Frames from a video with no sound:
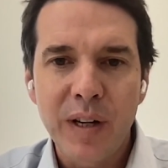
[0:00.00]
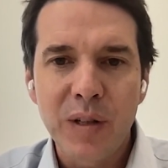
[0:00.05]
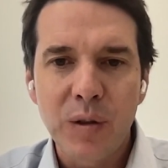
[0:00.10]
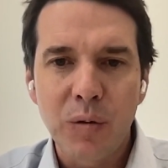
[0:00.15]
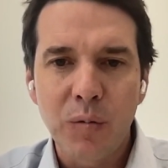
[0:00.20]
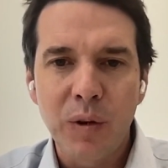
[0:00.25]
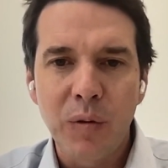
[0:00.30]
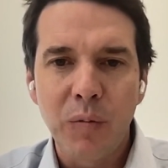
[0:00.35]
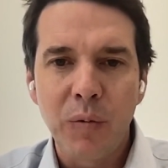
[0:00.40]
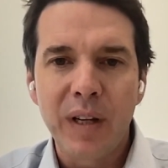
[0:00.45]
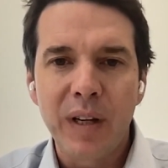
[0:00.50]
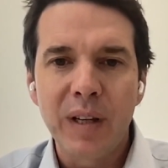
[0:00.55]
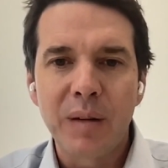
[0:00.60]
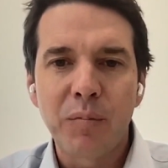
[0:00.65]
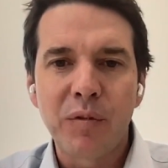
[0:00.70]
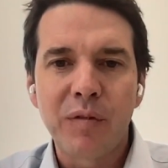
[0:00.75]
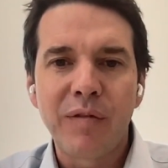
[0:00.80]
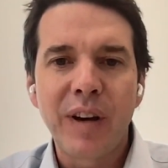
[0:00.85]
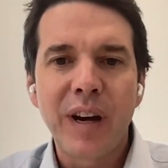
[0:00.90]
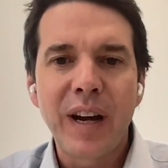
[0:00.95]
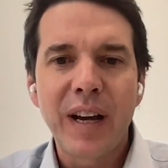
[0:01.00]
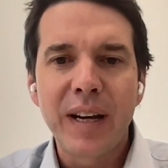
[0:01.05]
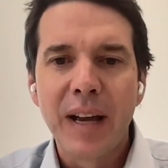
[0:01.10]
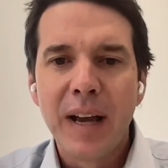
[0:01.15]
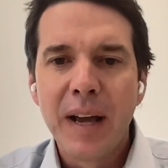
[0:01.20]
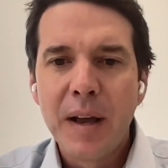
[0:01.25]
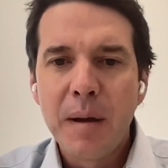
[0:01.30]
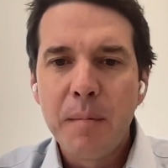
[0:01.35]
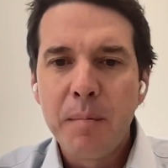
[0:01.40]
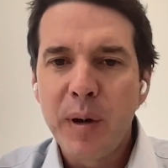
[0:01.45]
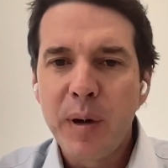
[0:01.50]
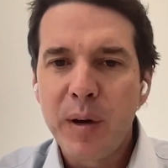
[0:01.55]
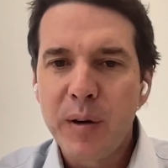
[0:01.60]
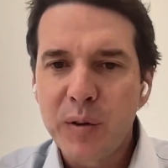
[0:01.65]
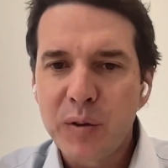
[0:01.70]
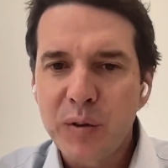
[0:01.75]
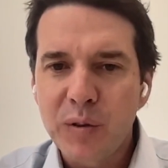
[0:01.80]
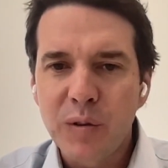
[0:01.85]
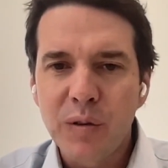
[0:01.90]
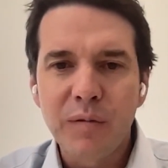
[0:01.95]
So we can provide better
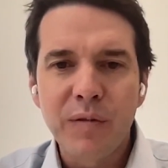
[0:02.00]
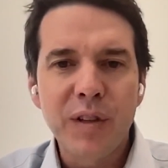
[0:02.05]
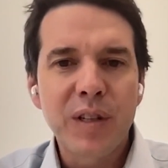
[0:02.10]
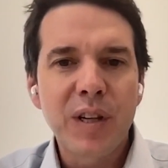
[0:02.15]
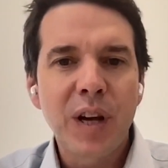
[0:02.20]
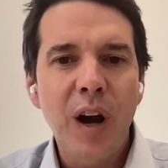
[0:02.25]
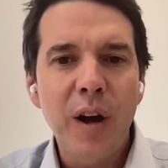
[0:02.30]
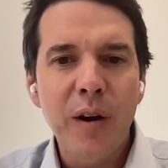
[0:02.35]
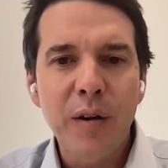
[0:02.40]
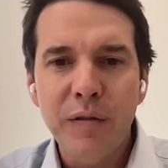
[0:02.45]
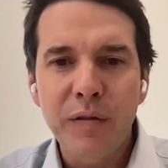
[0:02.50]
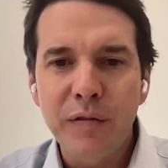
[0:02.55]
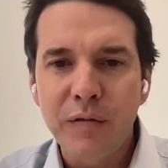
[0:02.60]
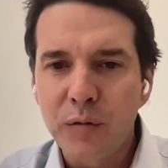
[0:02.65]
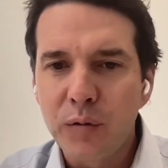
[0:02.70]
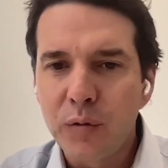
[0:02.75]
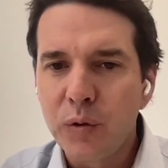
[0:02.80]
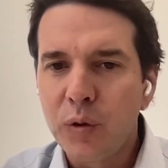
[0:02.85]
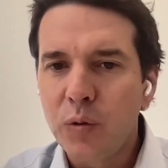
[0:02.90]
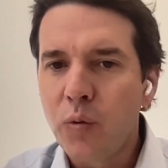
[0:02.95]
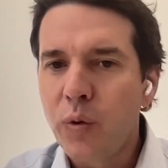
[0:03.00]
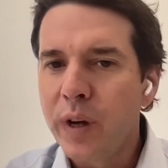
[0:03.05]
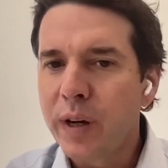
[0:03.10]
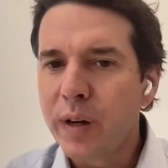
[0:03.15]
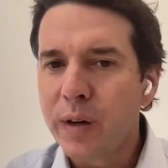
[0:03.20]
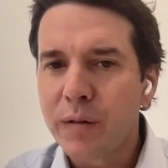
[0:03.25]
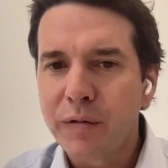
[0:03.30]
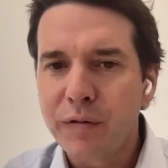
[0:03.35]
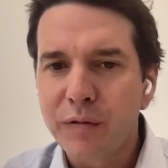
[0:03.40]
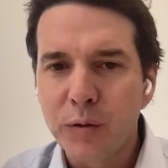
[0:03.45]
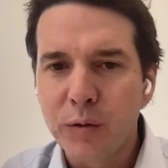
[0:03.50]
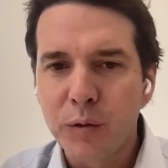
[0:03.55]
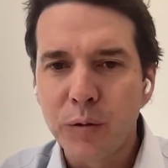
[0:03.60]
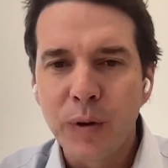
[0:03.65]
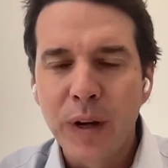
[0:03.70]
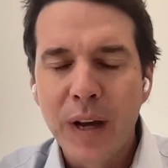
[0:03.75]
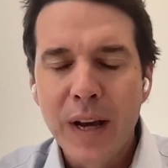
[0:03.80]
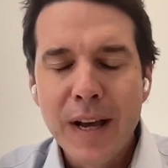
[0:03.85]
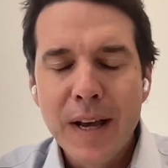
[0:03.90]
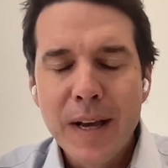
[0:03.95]
service, hotter food, quicker food.